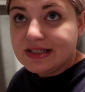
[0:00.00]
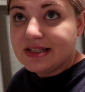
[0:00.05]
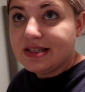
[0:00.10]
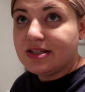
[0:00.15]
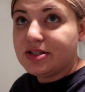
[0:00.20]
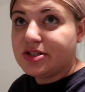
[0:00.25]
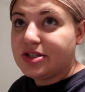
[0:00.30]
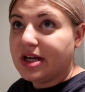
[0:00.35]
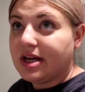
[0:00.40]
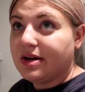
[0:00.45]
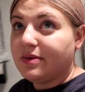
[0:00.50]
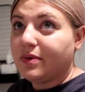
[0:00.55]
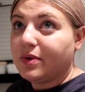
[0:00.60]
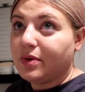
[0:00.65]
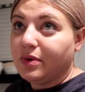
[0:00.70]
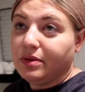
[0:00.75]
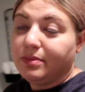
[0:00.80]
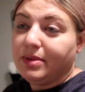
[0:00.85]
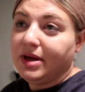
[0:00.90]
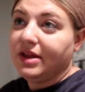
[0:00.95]
into the shower
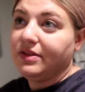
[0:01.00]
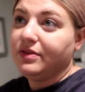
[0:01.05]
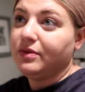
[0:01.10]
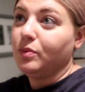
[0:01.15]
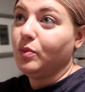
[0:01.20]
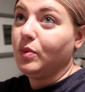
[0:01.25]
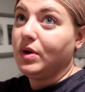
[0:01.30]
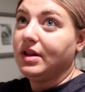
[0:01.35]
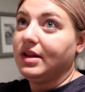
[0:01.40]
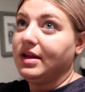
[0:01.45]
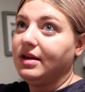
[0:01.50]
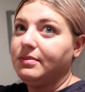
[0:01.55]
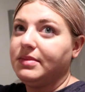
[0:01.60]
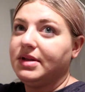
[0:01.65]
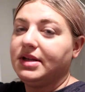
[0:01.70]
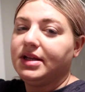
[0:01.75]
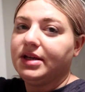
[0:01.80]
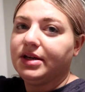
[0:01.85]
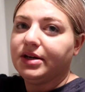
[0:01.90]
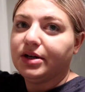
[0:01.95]
or the bathroom while
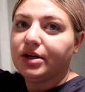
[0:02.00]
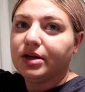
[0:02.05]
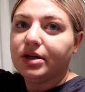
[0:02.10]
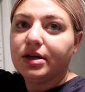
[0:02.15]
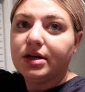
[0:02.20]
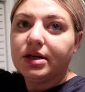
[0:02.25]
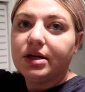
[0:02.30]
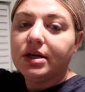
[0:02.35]
I'm in here.